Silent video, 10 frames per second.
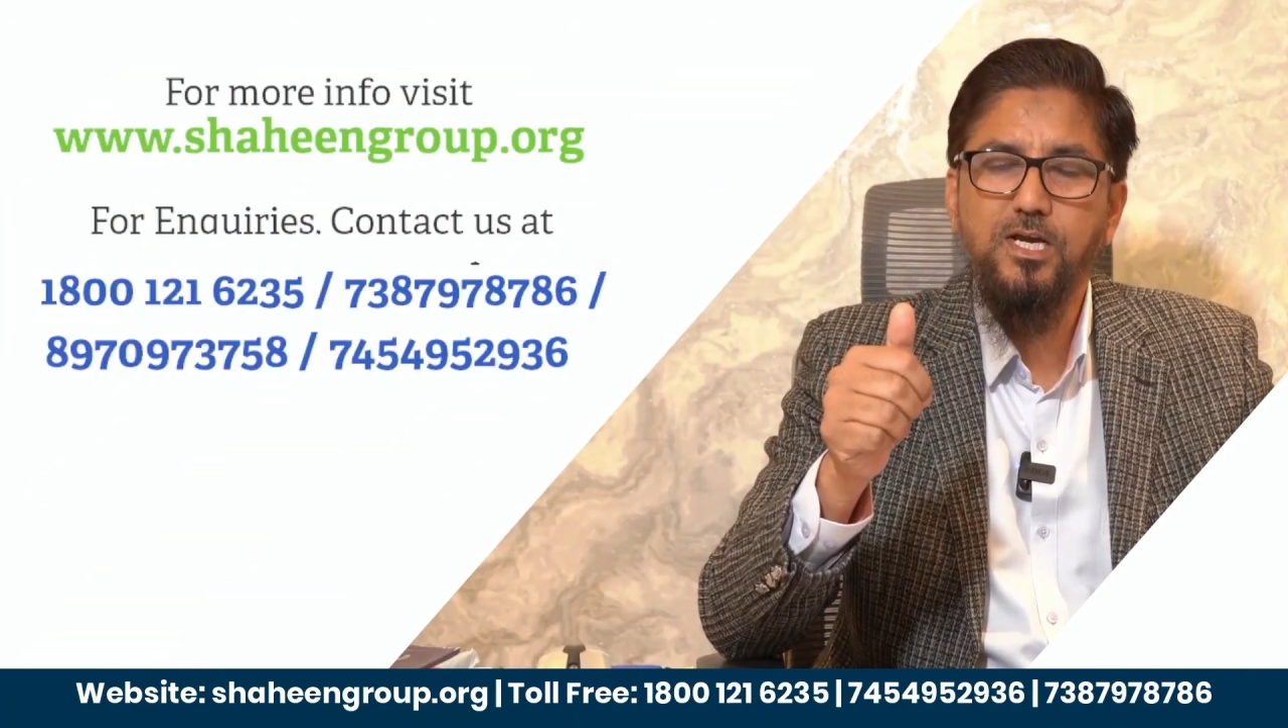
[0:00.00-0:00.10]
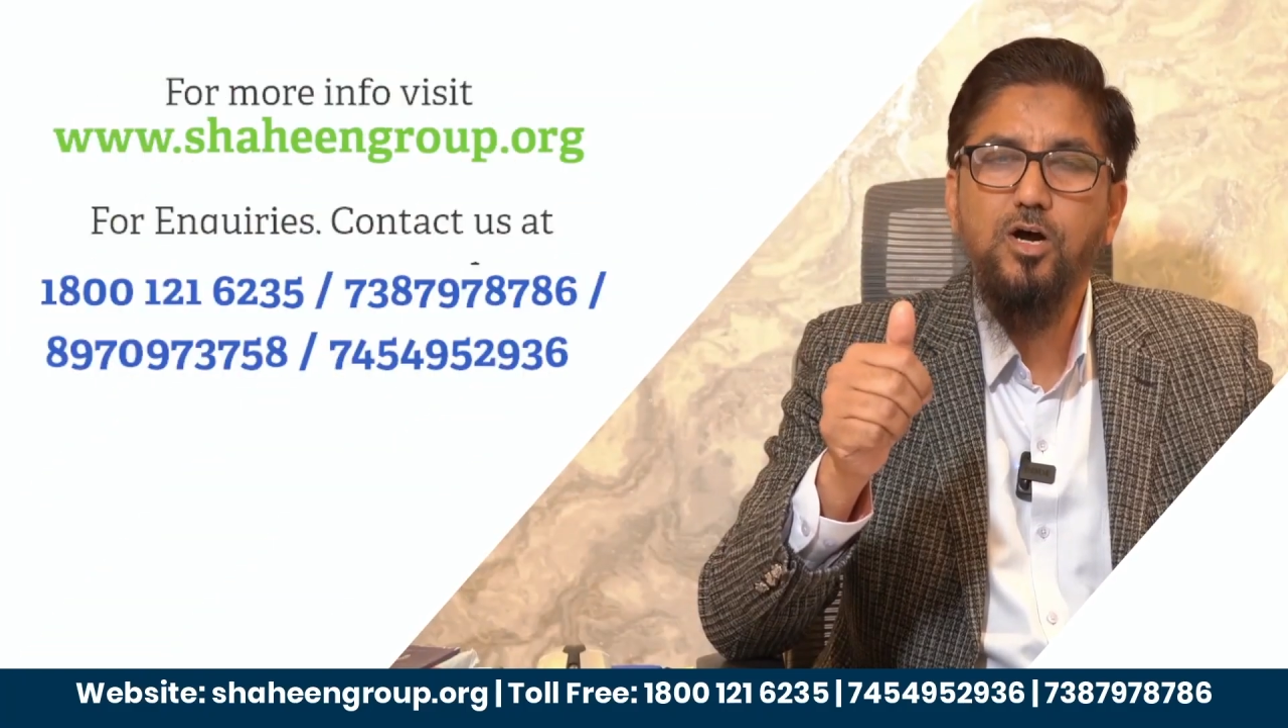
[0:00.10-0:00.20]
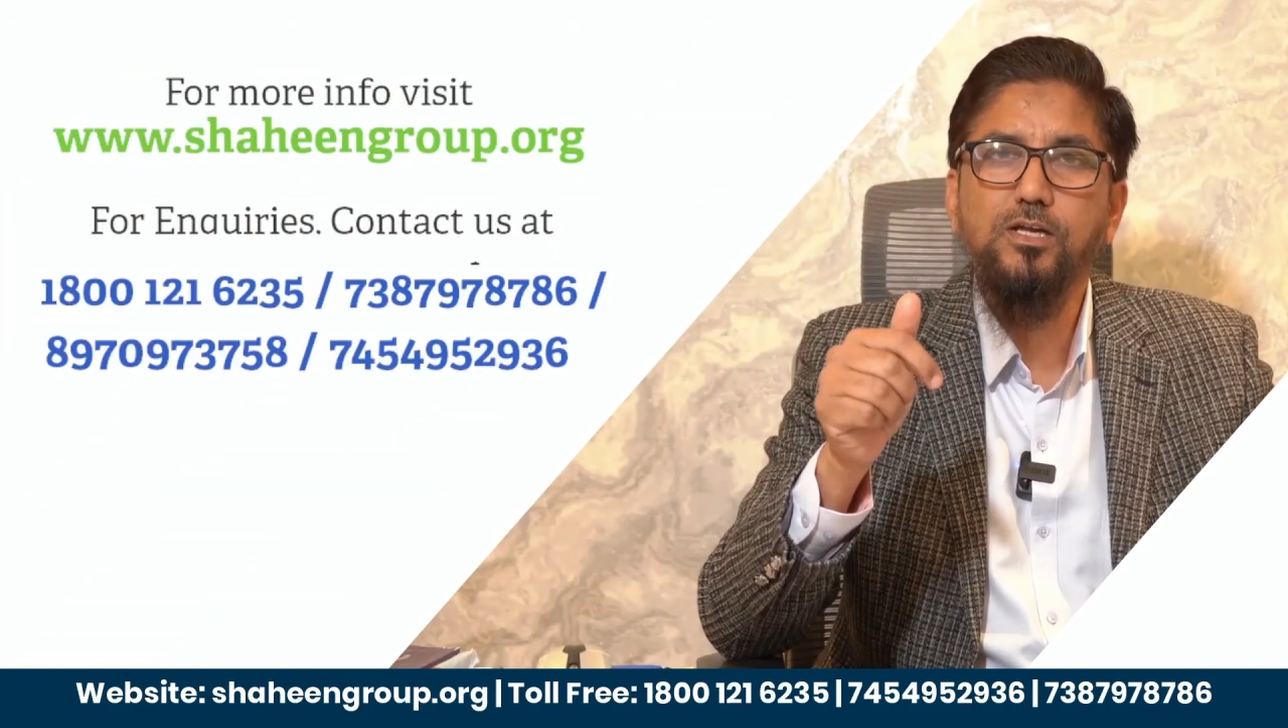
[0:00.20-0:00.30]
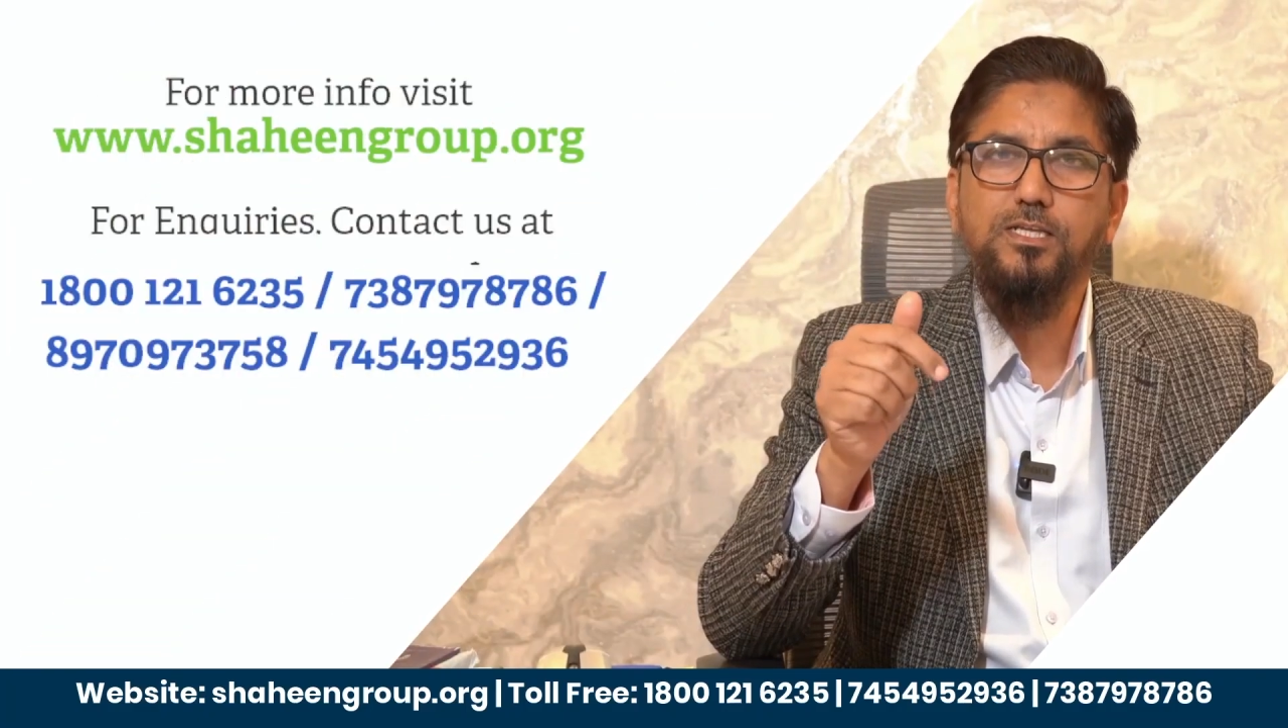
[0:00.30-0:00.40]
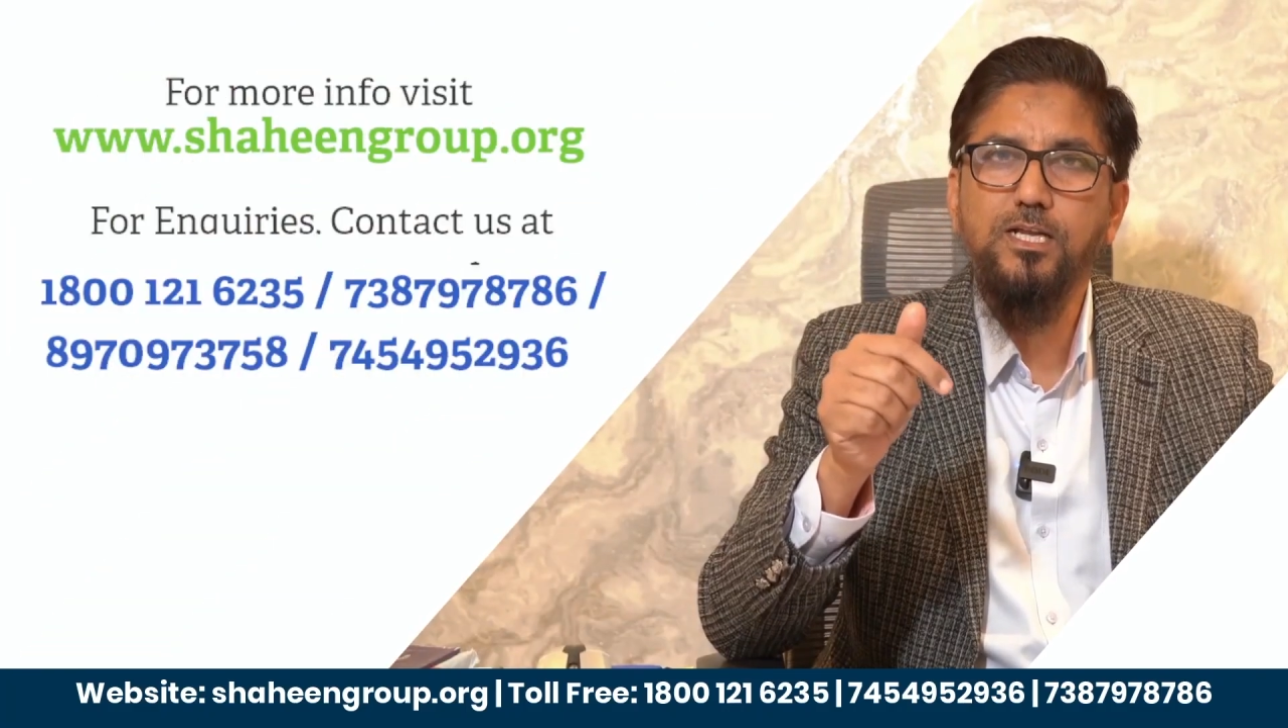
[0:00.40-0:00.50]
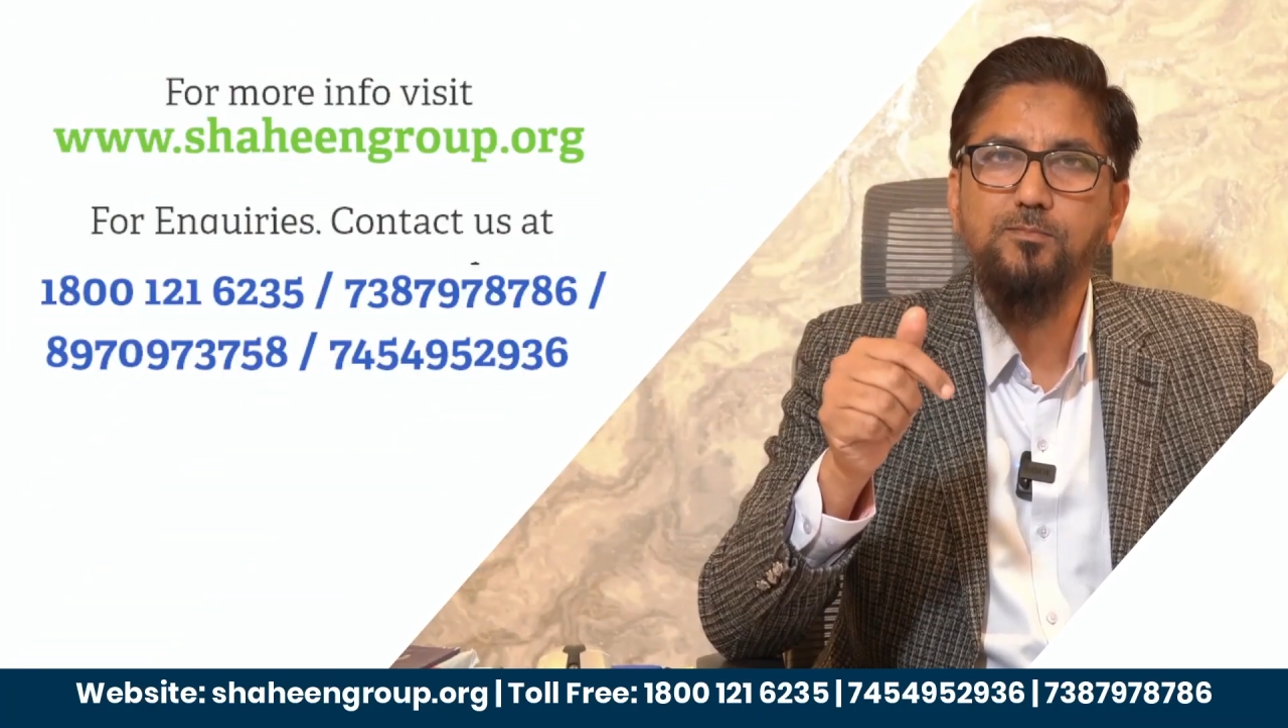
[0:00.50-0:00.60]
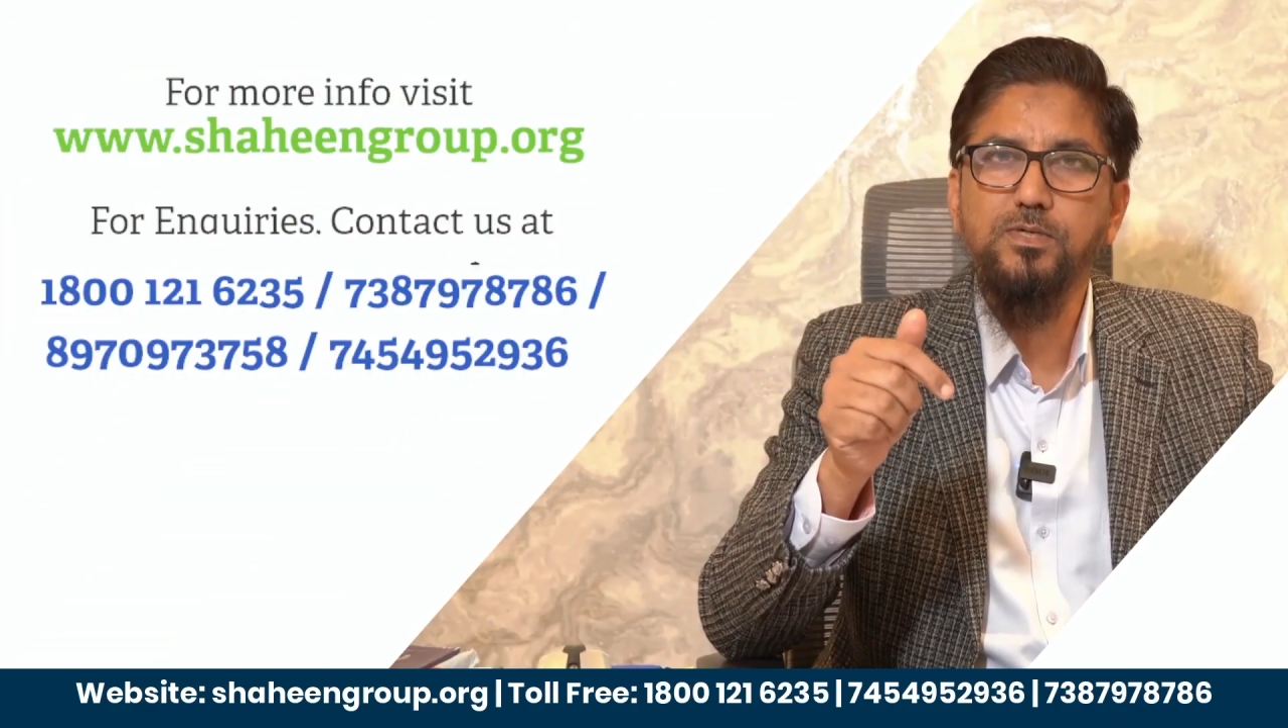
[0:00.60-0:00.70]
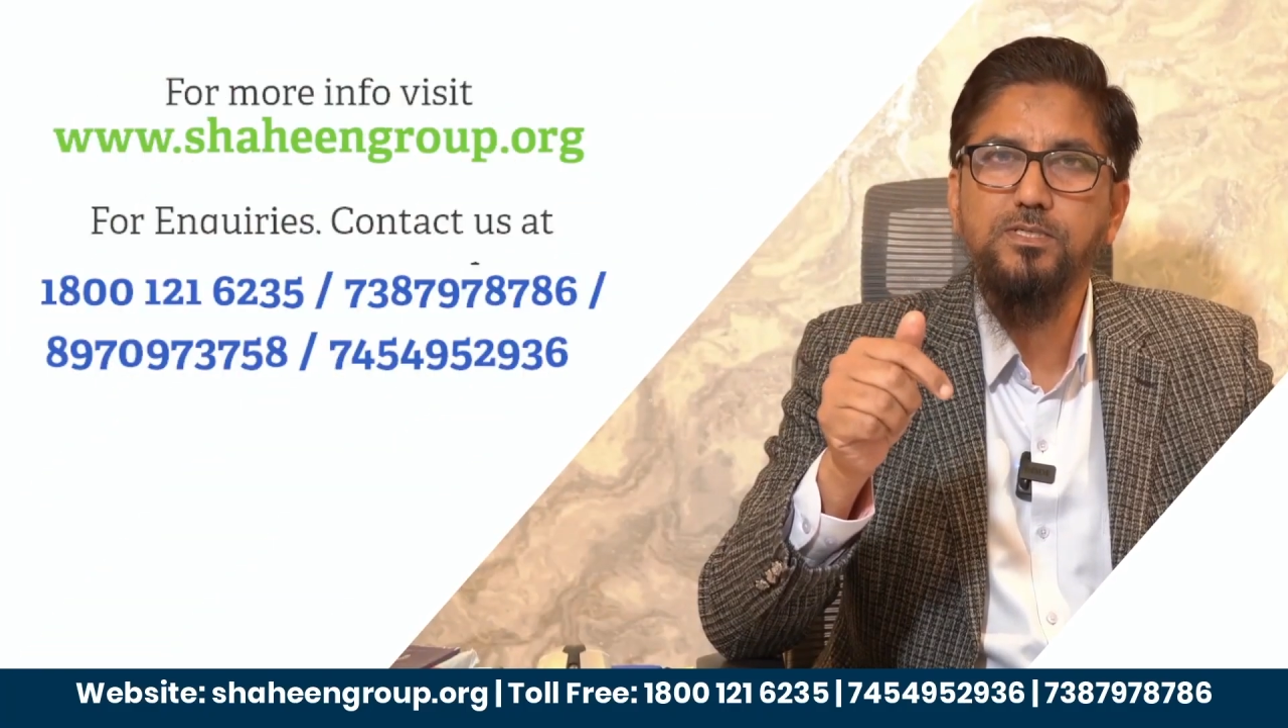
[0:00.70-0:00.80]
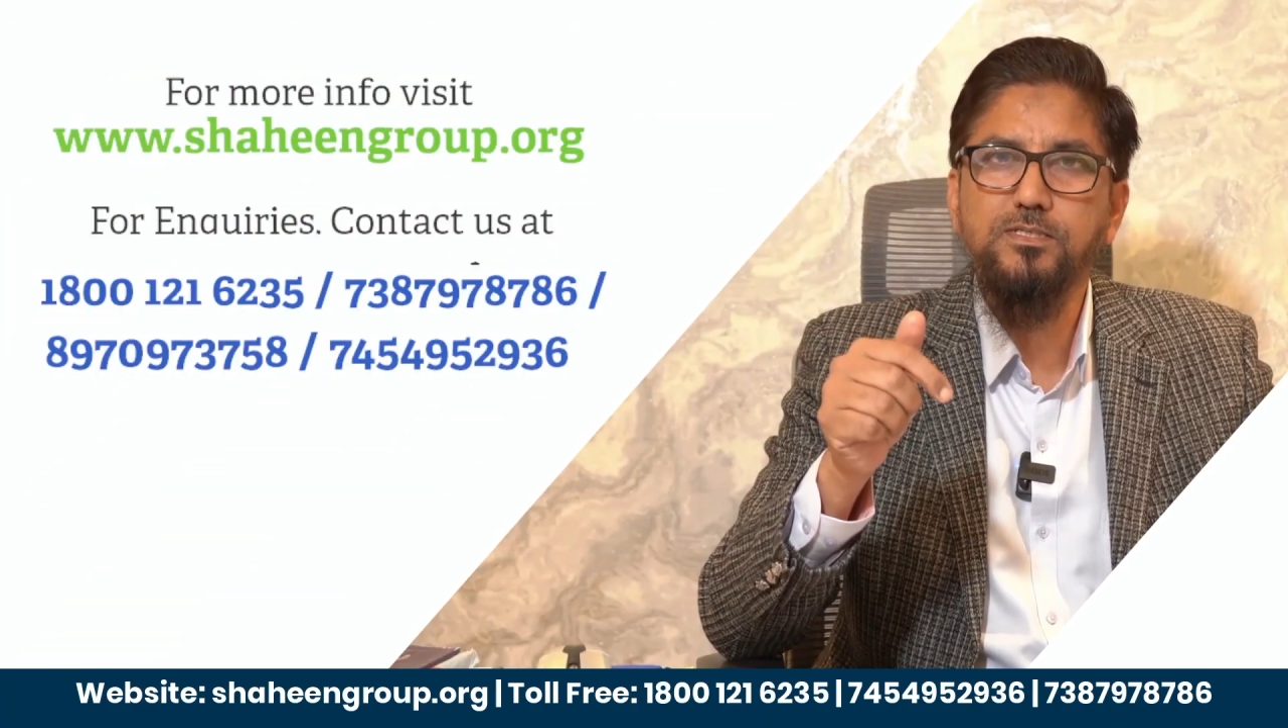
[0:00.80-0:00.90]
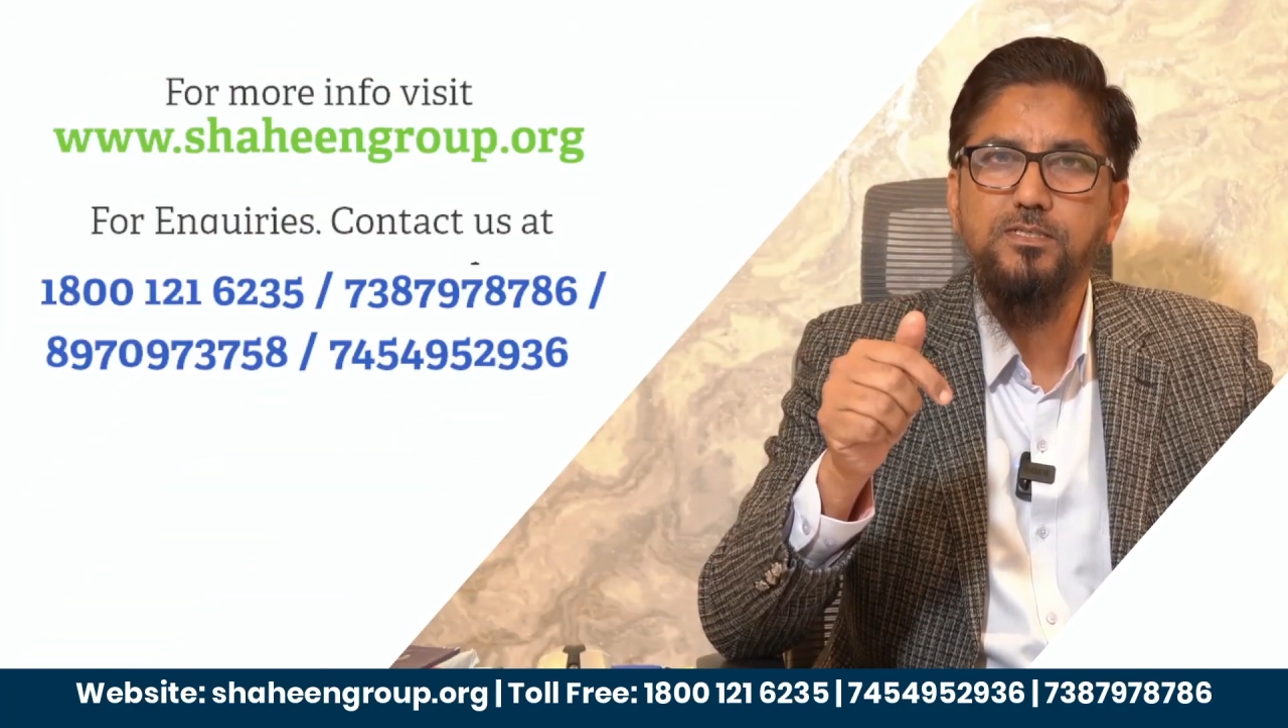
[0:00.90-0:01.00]
on the
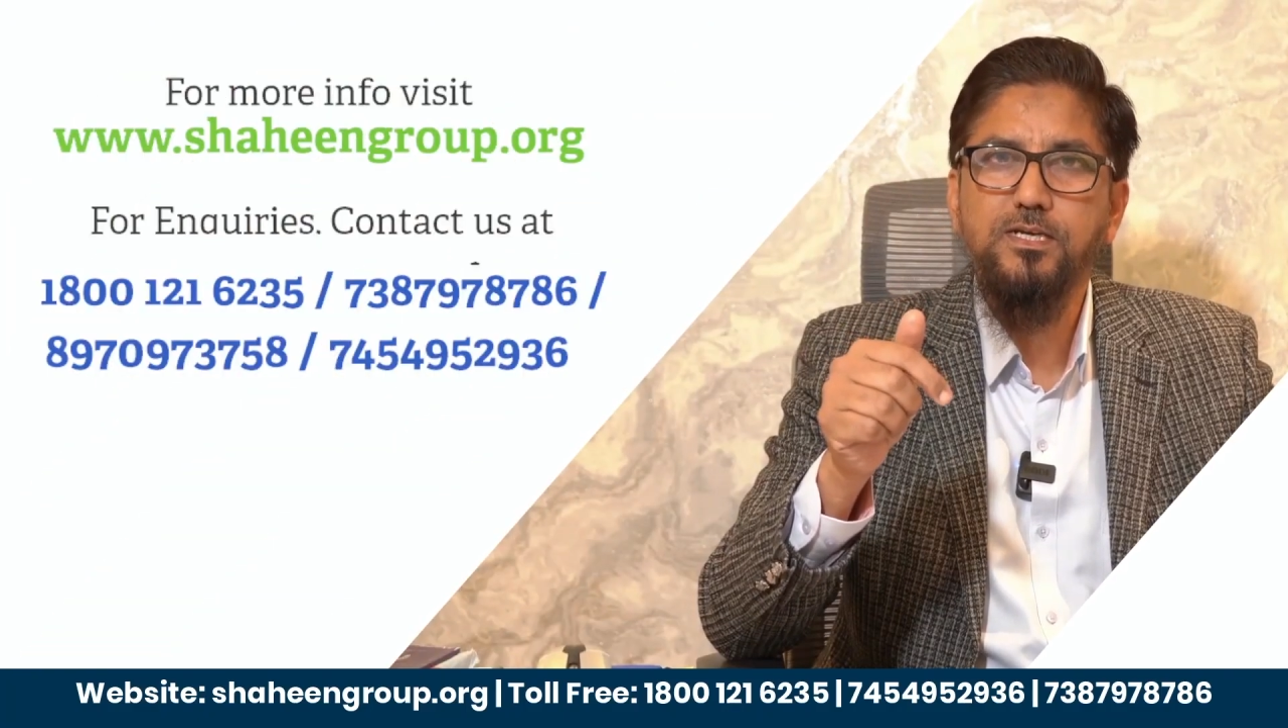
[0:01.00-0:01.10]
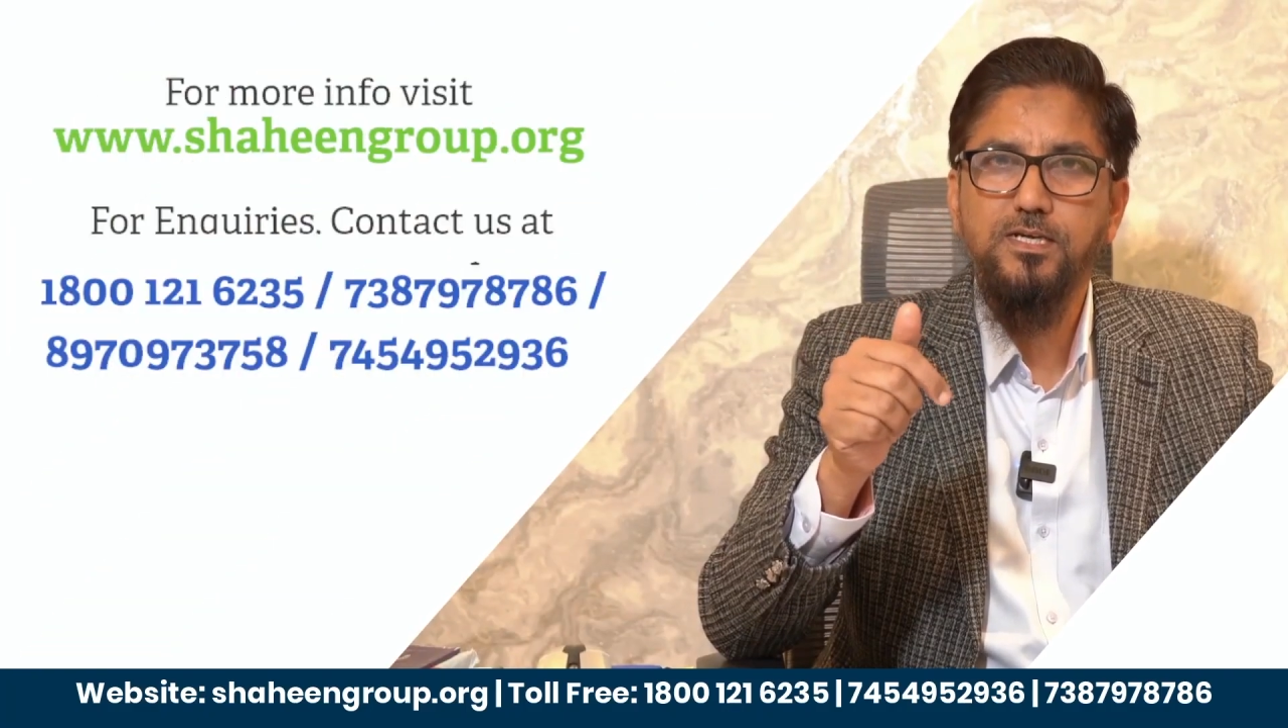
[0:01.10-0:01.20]
numbers